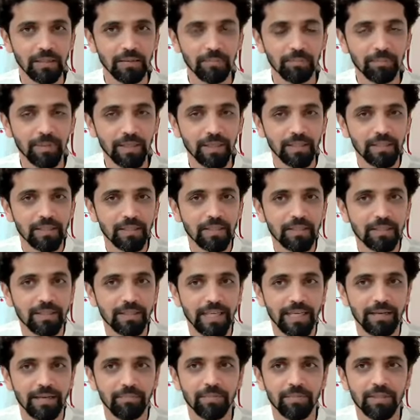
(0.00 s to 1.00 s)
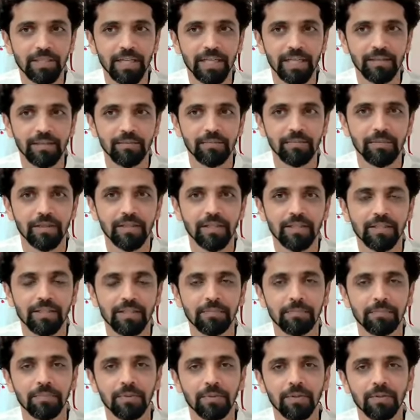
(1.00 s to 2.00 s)
But at the same time, it is
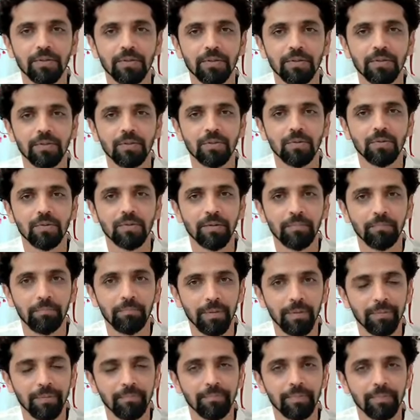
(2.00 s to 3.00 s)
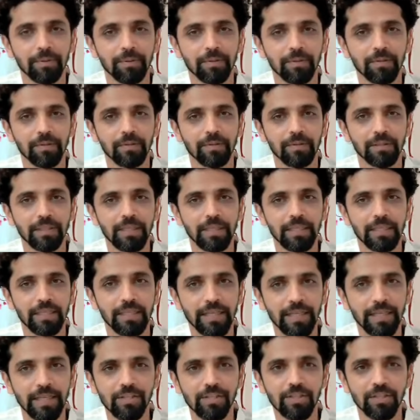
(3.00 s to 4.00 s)
important to remember it
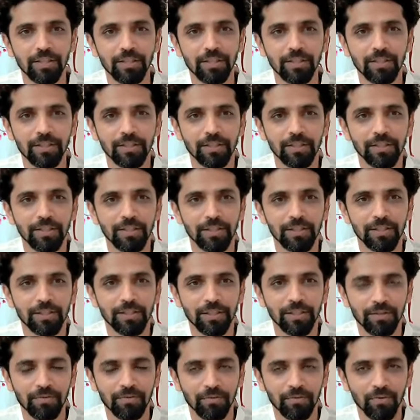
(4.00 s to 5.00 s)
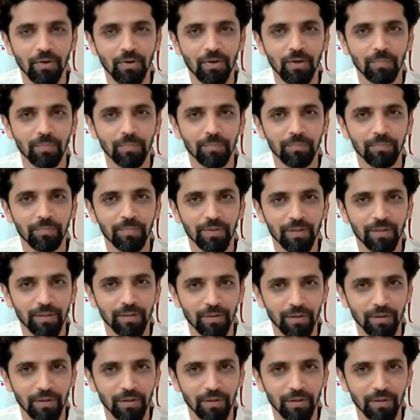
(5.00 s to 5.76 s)
isn't the form.